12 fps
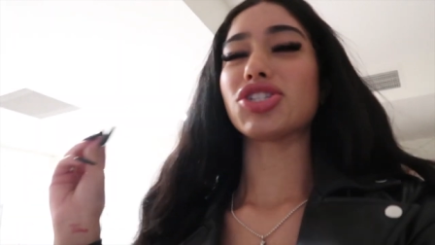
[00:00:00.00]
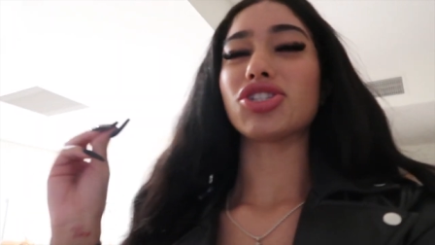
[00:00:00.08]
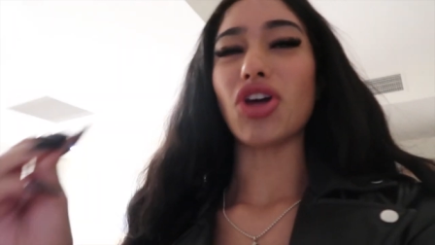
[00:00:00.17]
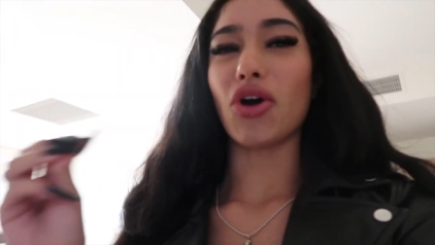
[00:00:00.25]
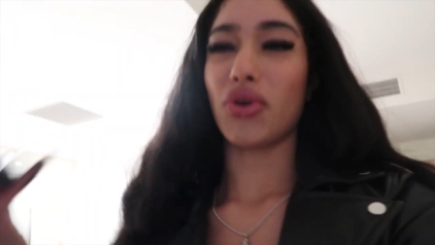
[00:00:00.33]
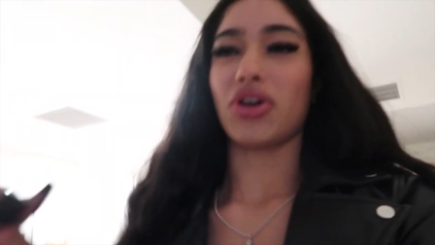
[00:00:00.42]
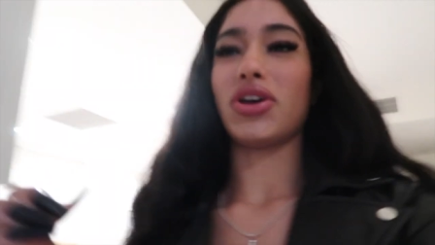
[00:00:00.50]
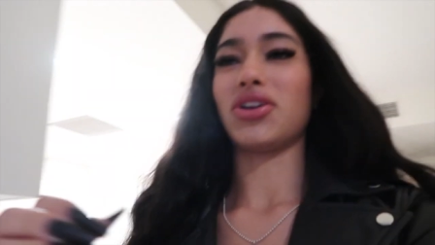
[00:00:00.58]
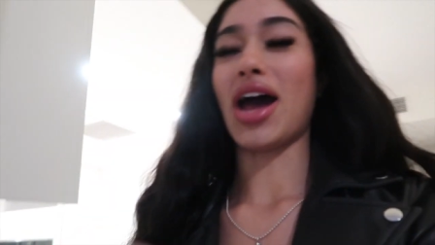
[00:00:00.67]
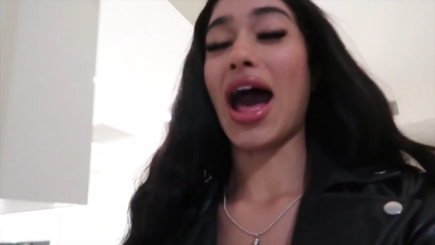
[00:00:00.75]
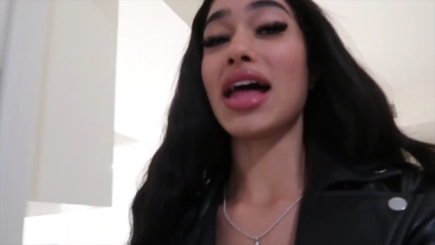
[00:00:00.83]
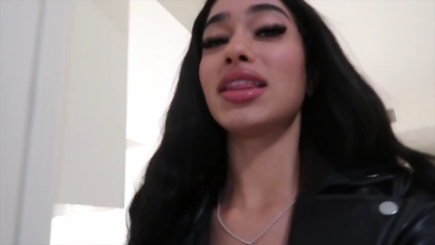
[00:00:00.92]
so
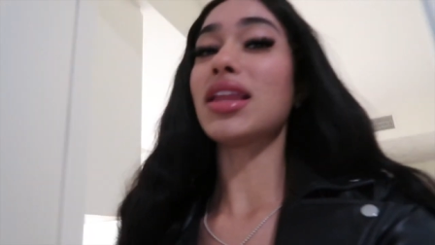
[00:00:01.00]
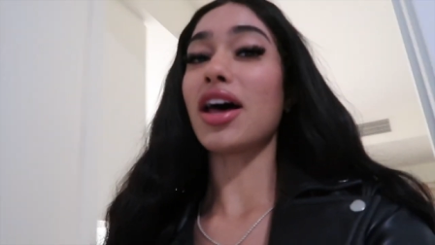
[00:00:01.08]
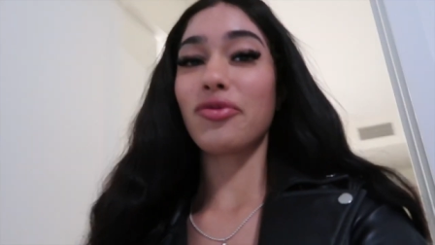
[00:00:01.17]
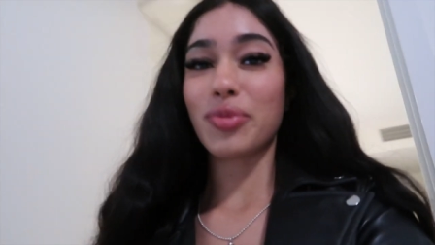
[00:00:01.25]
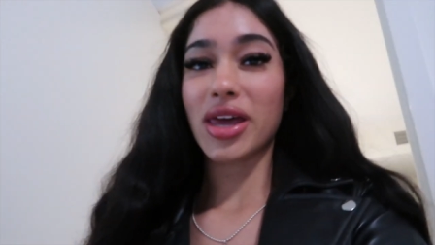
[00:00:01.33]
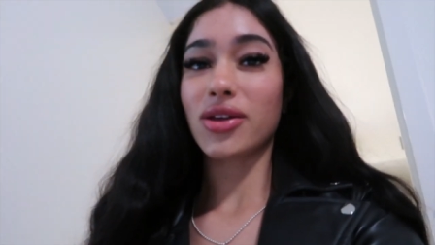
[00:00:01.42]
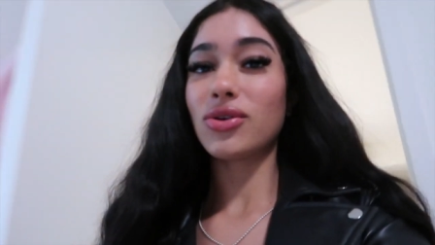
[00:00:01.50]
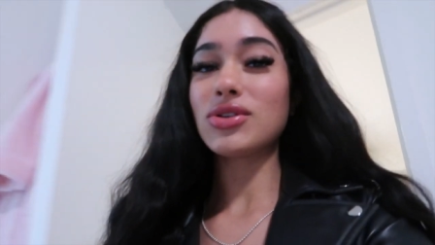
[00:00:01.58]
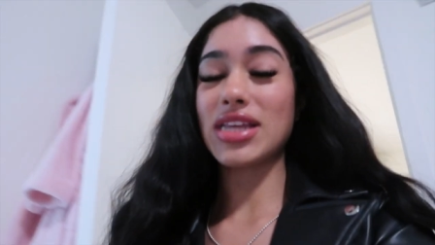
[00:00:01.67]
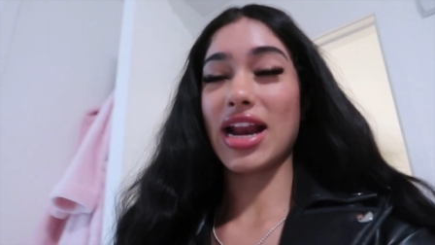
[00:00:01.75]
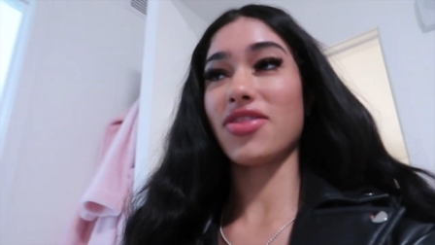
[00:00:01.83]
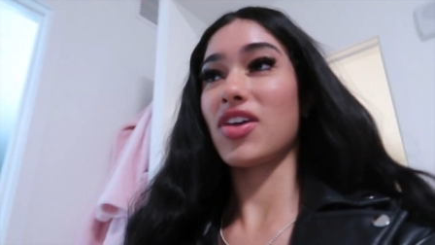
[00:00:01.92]
good. I love
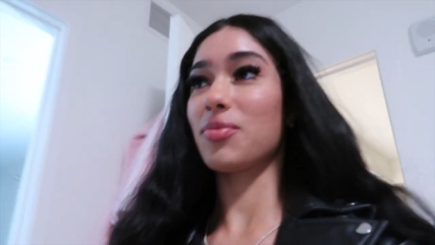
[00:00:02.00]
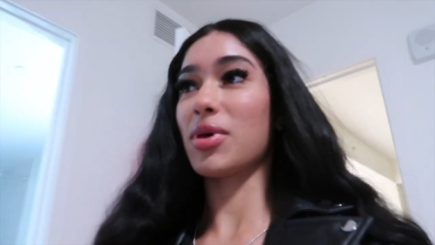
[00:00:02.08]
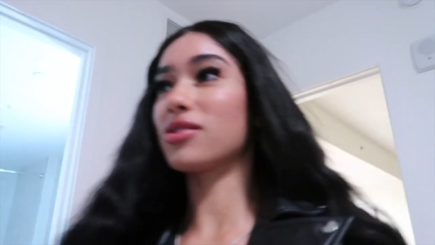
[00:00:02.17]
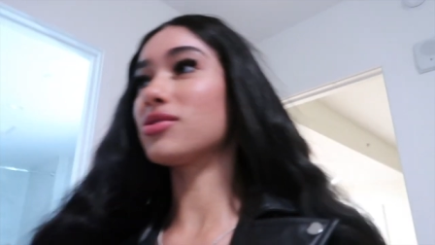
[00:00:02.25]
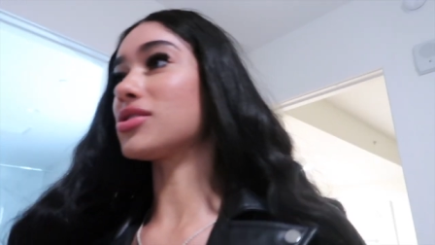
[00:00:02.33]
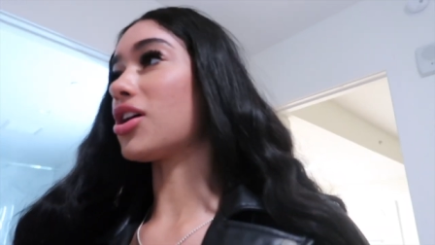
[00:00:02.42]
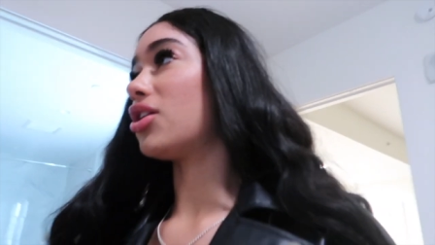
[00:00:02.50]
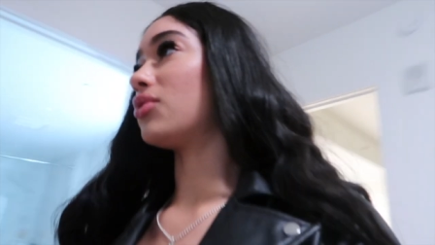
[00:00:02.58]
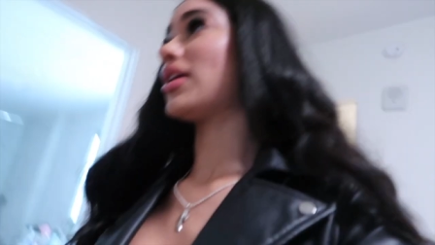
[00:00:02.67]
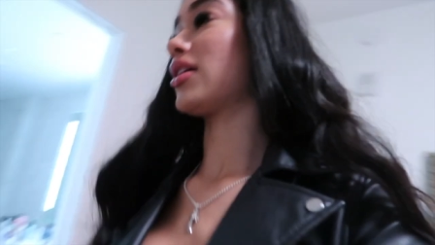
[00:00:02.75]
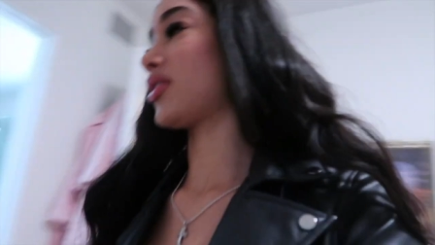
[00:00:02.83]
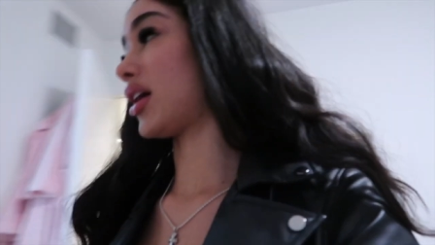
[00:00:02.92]
pickles and I think pickles go
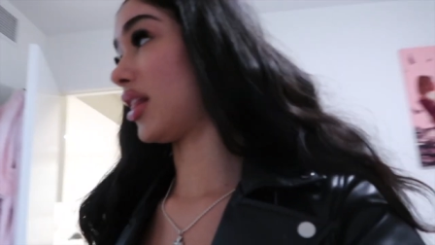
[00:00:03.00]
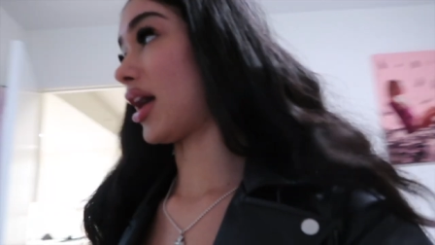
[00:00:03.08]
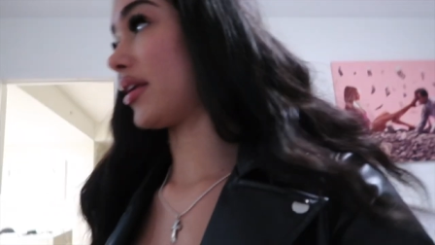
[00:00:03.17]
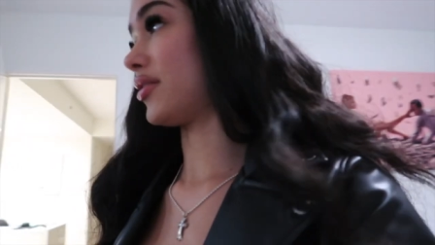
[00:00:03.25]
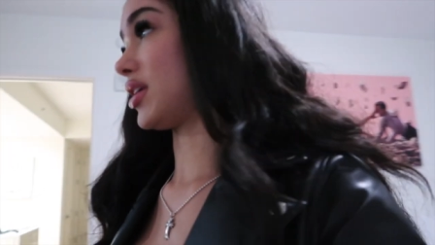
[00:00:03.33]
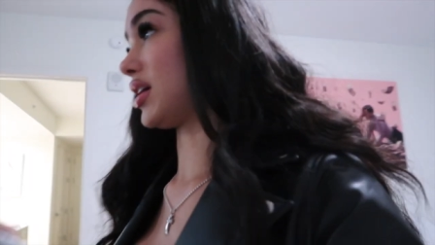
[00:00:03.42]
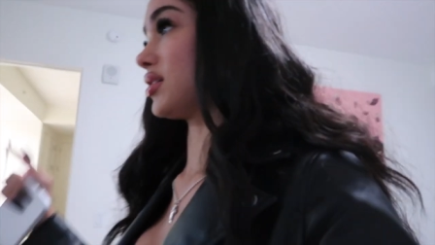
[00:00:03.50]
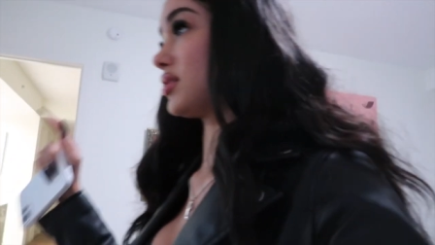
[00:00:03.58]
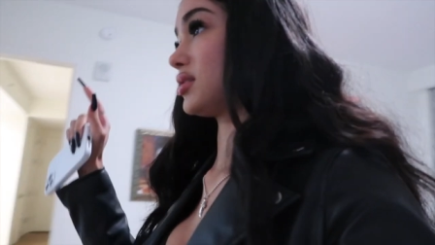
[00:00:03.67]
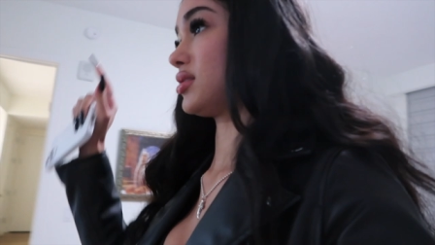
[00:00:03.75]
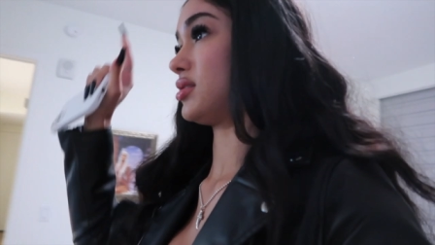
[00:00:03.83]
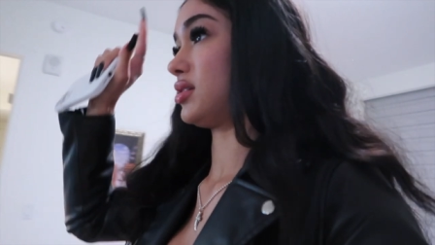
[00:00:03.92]
with a lot of things.